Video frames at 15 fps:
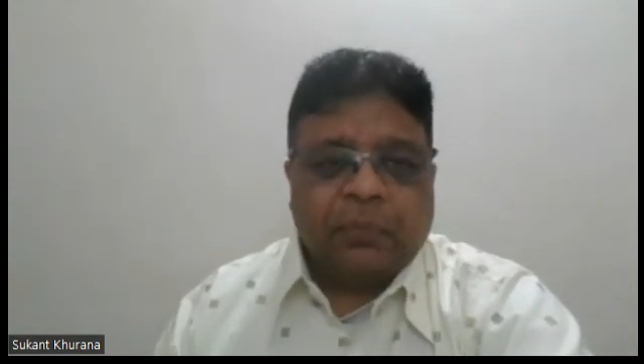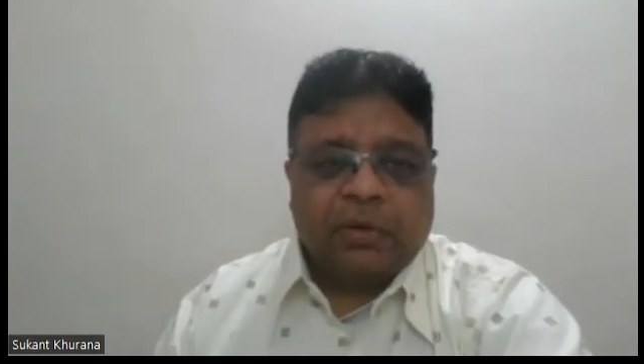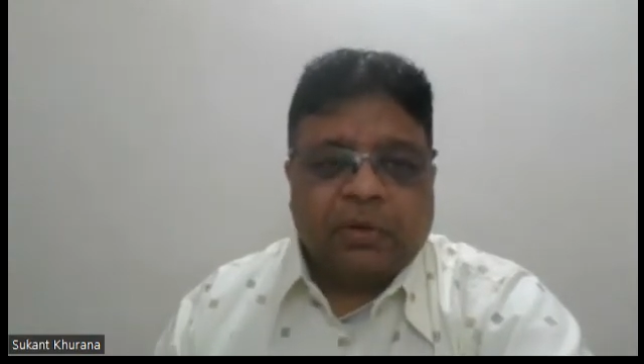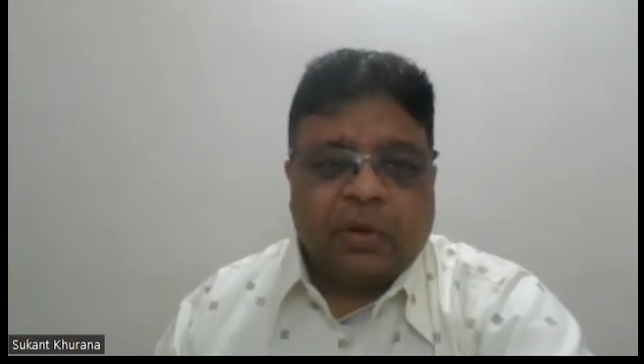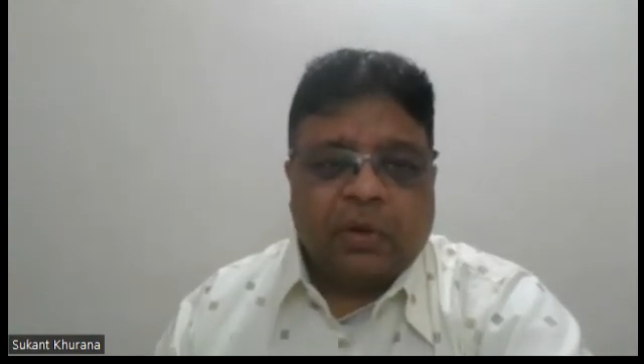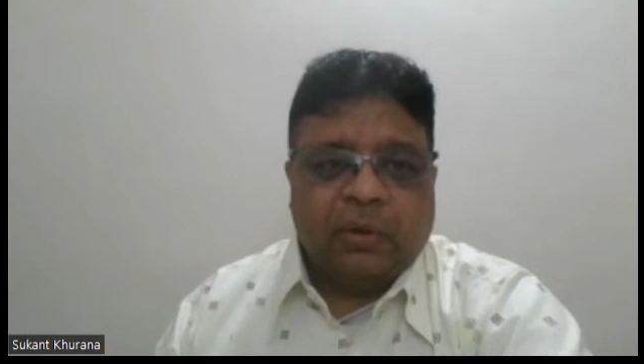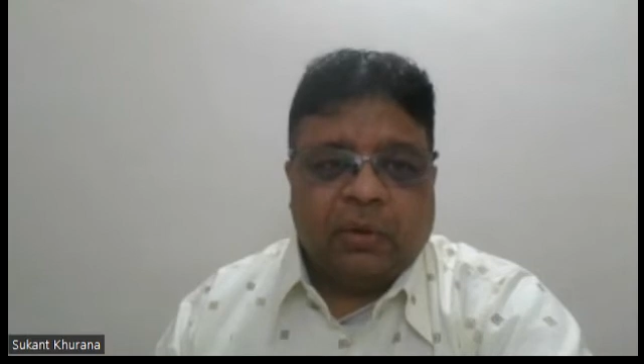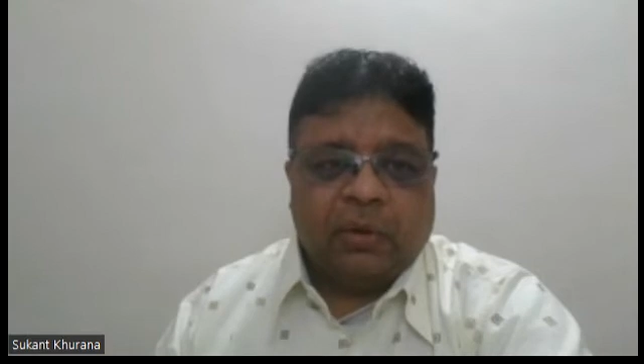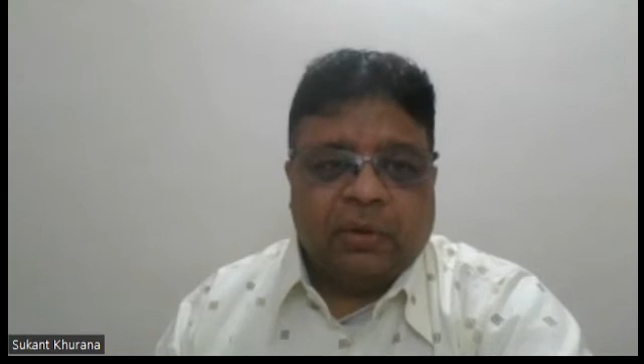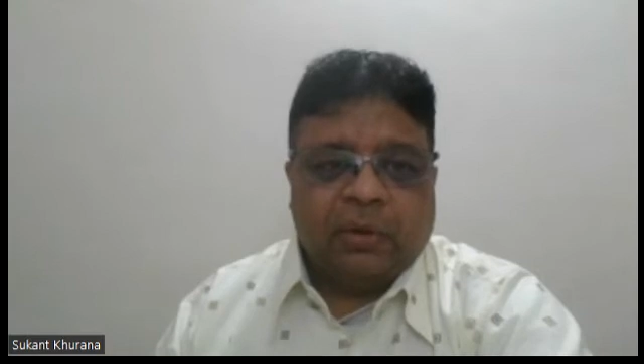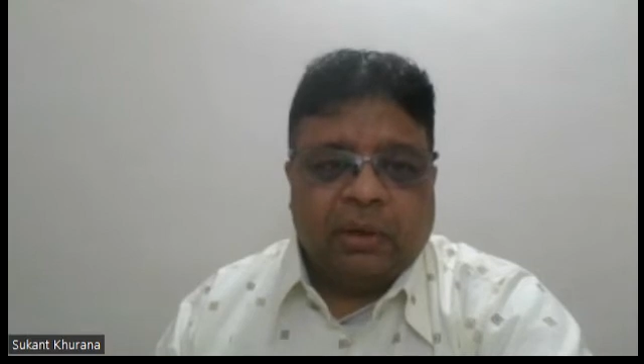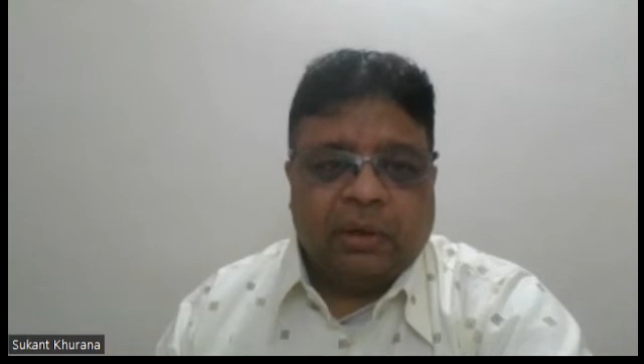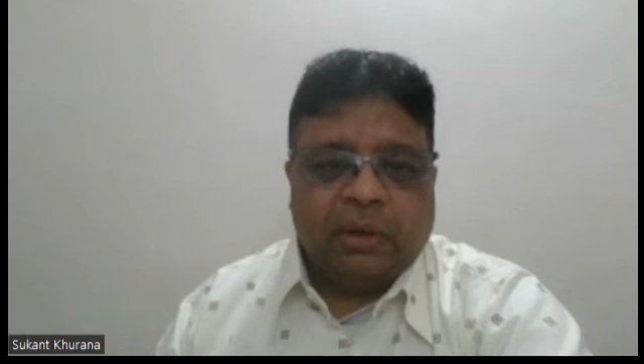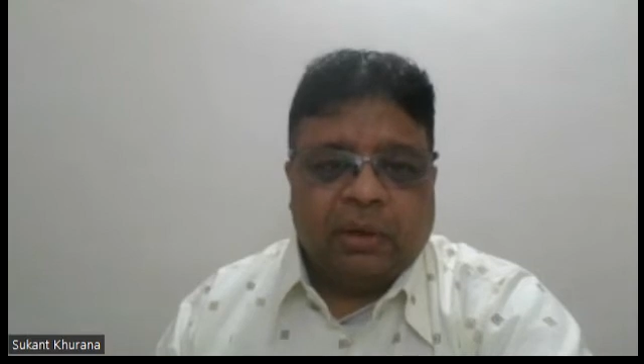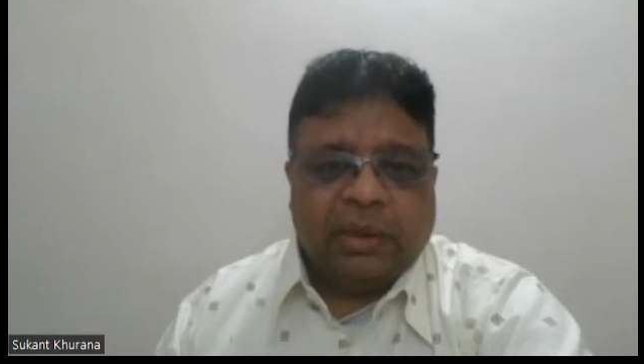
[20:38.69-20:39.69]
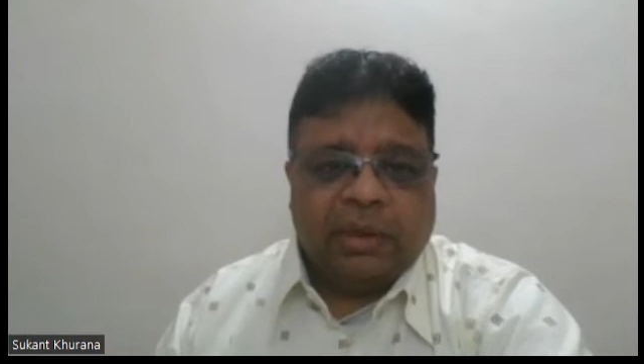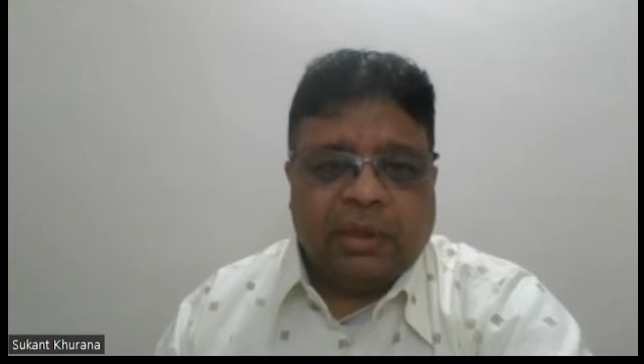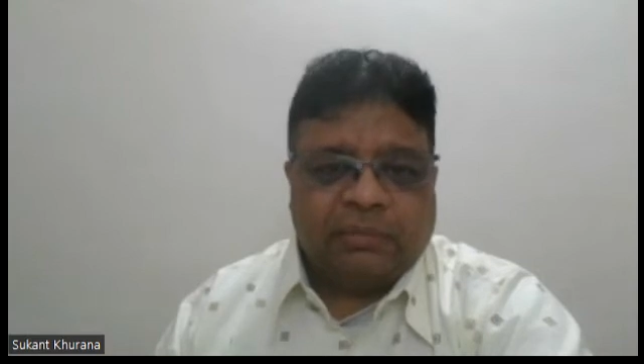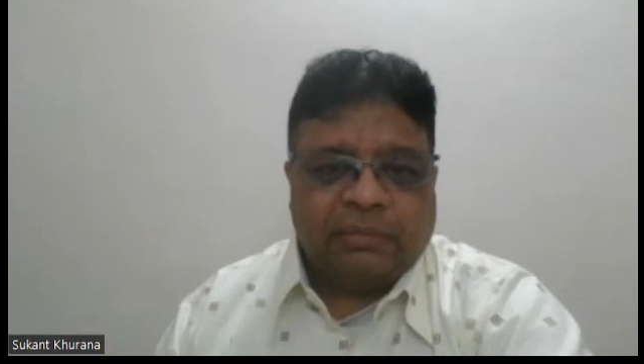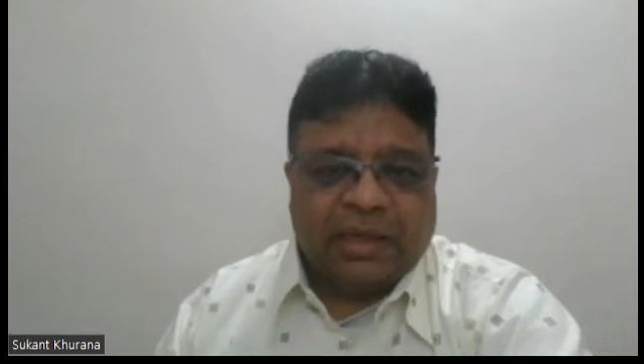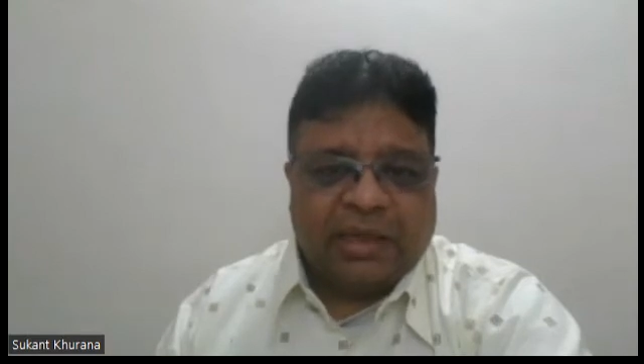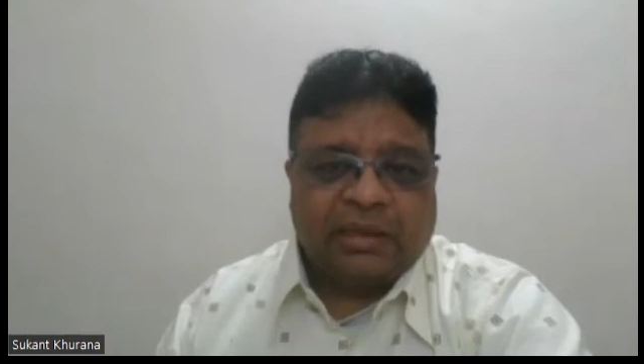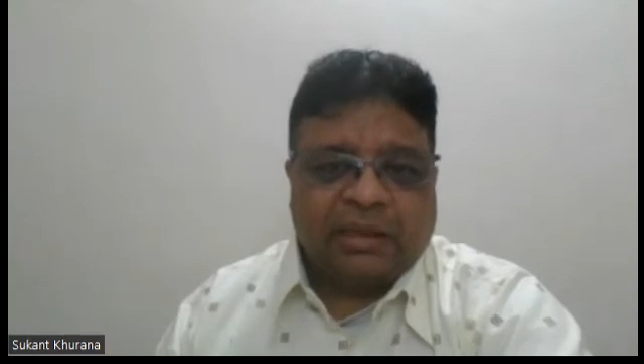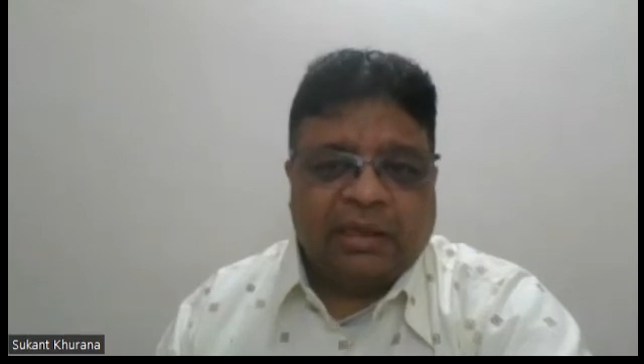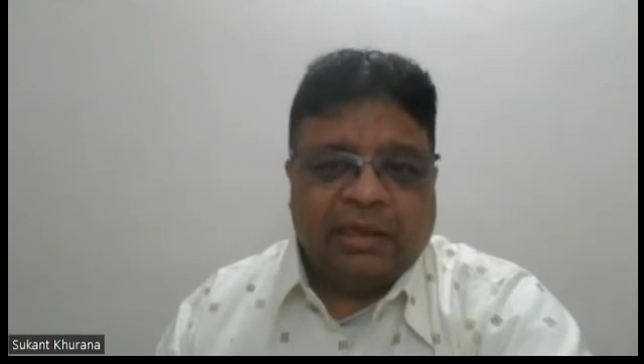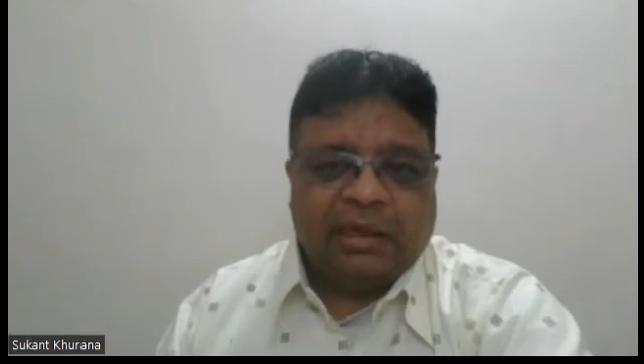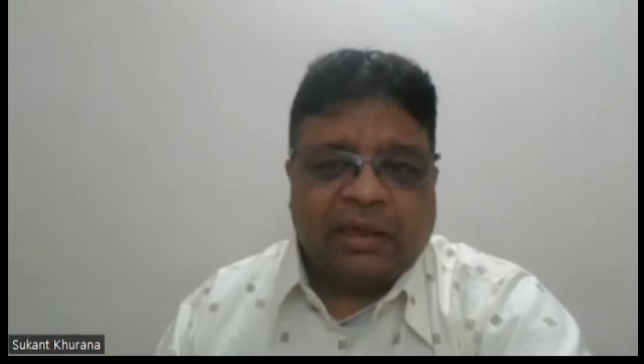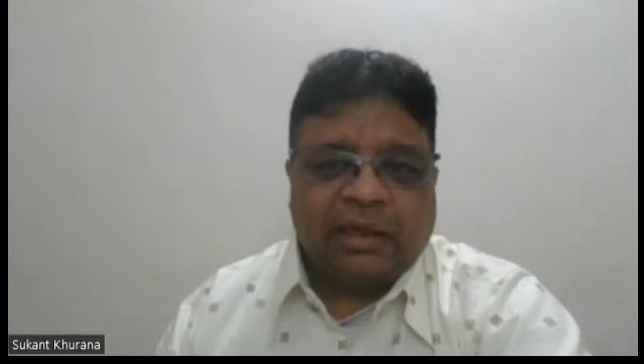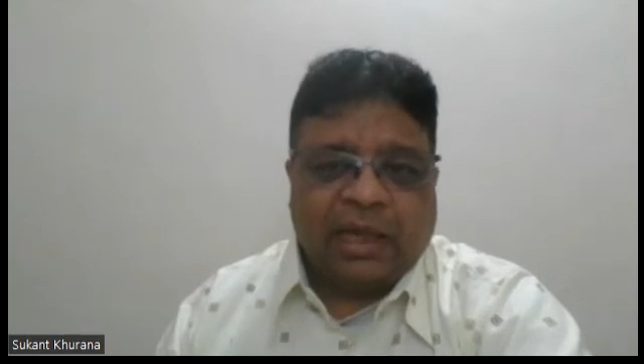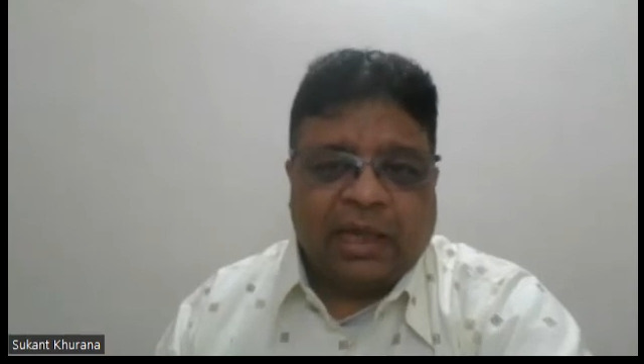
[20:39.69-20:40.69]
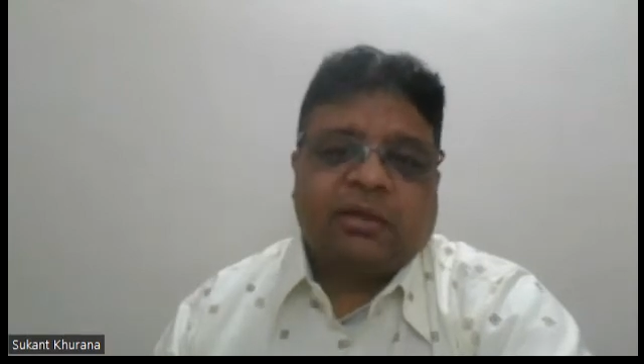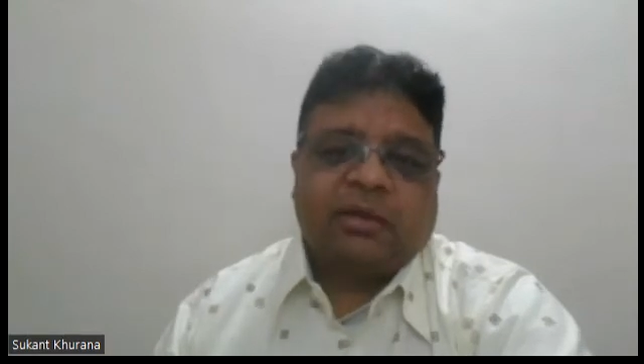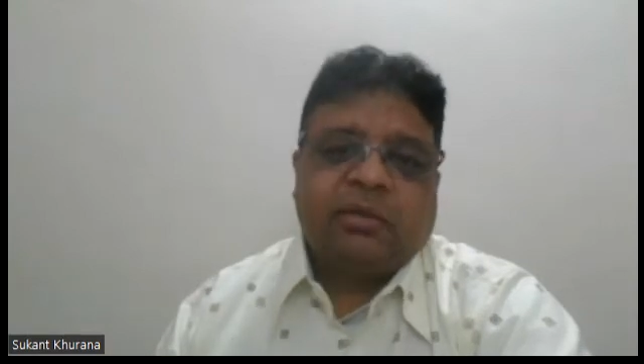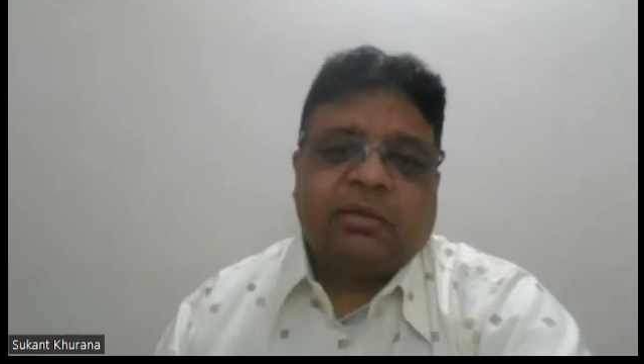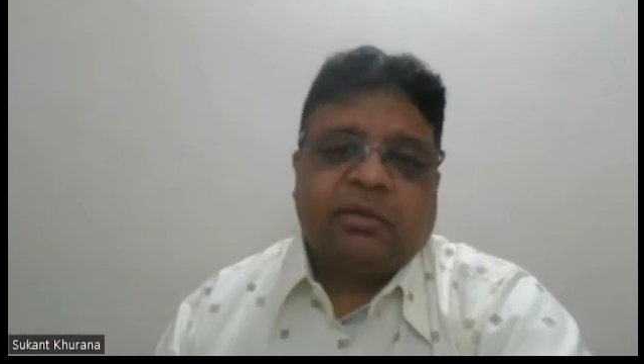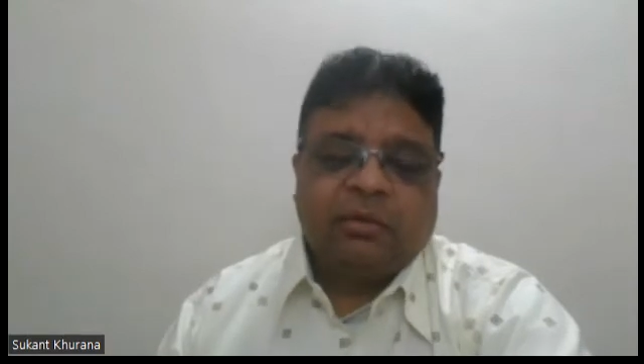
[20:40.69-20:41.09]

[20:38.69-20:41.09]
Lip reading: So it's basically like that.